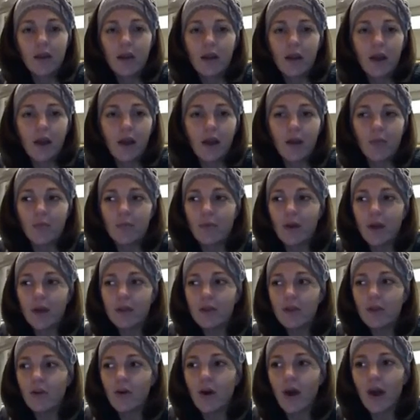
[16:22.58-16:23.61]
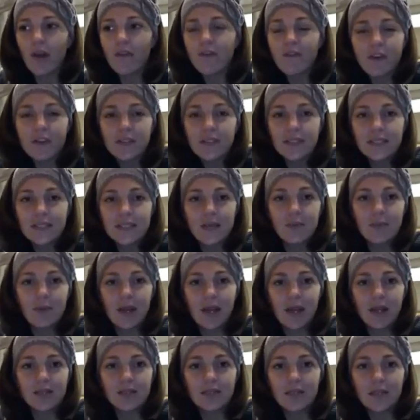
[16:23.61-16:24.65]
I felt
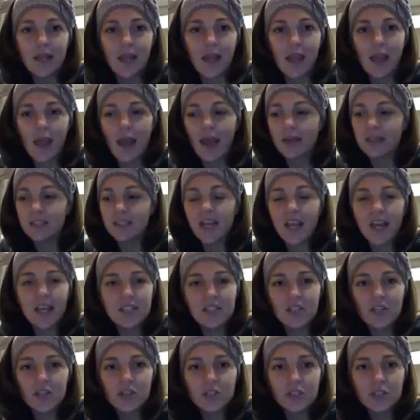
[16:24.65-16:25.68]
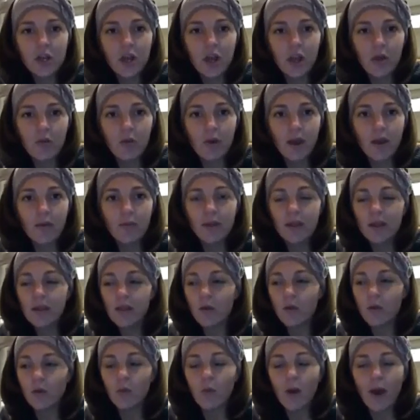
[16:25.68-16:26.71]
intimidated today. I had tasers all around me. There
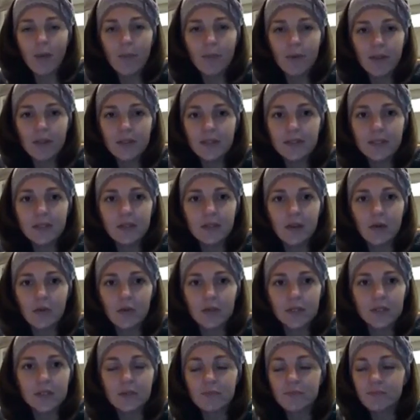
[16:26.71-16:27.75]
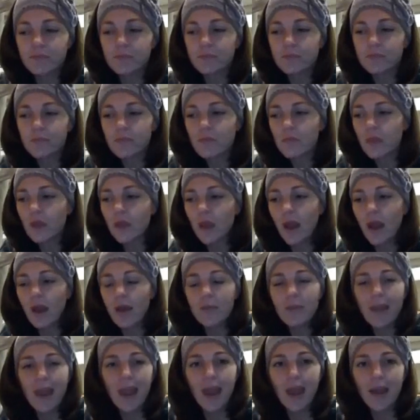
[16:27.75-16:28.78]
were weapons. There was
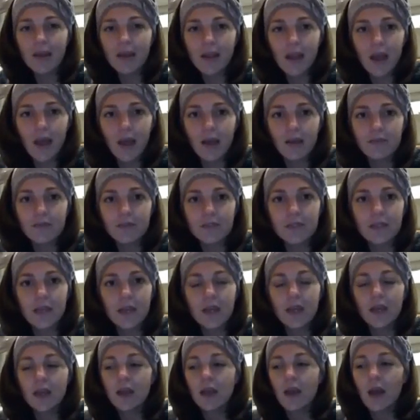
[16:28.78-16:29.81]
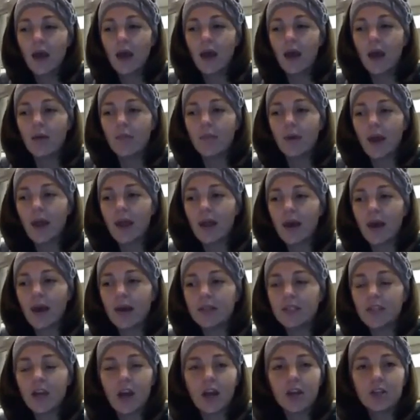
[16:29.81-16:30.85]
handcuffs. I
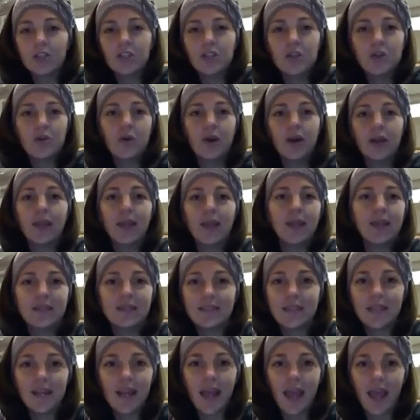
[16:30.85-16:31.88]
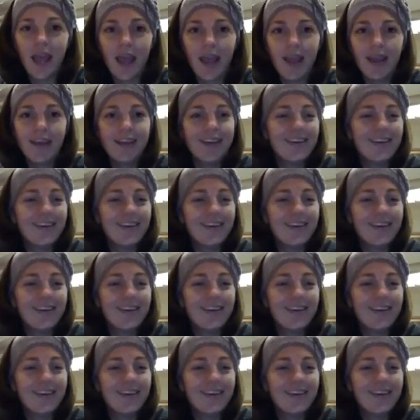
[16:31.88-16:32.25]
got talked to again today